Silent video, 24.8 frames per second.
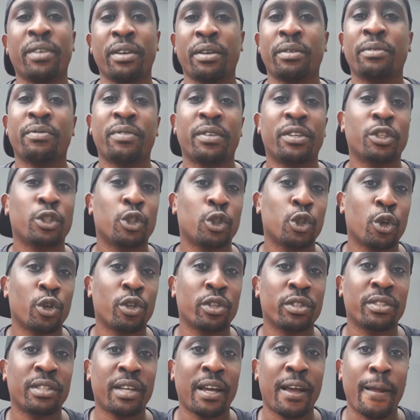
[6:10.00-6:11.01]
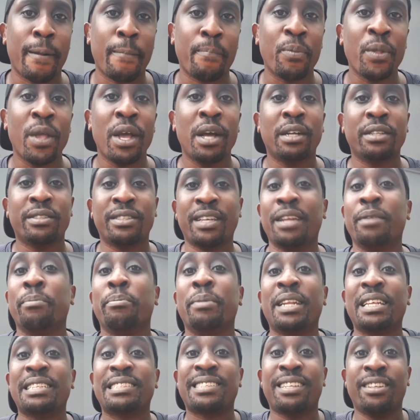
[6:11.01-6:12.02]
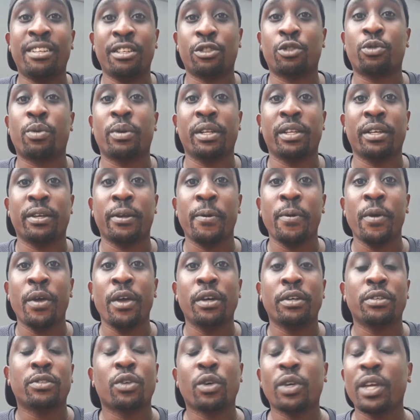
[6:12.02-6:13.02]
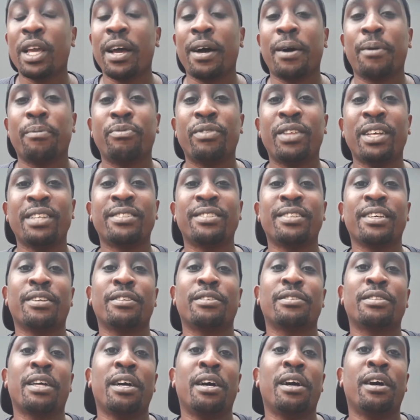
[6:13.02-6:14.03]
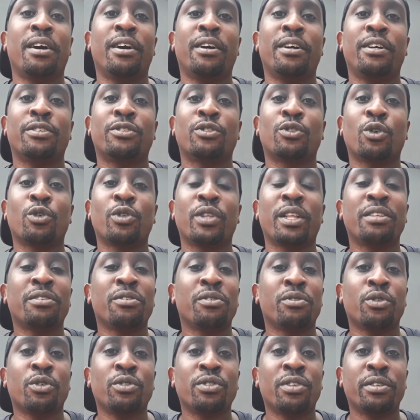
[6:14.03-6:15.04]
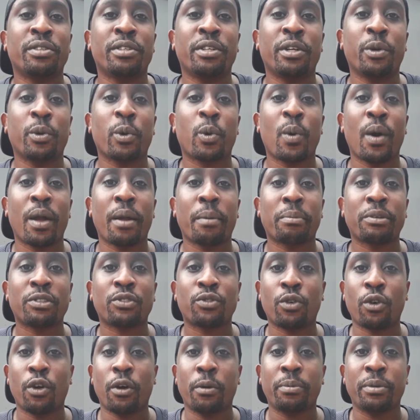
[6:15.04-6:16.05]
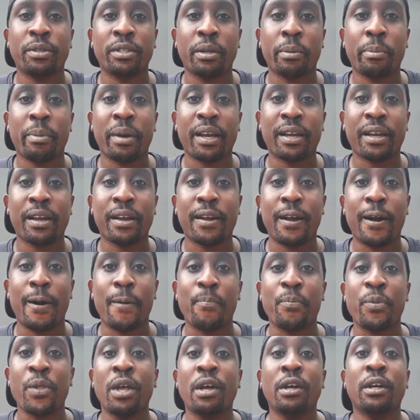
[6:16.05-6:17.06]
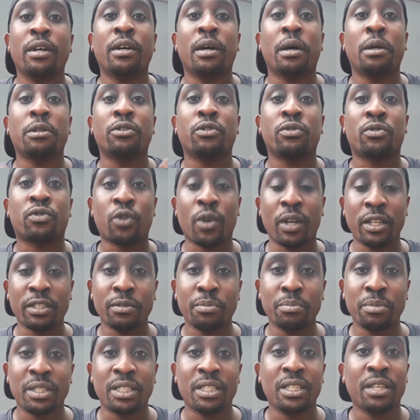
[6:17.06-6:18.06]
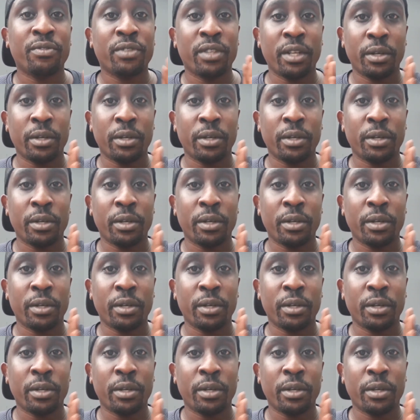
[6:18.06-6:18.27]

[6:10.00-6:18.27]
very short time, 10 minutes literally. So yeah, that's it. Those are the requirements for opening the bank account. Trust me, if they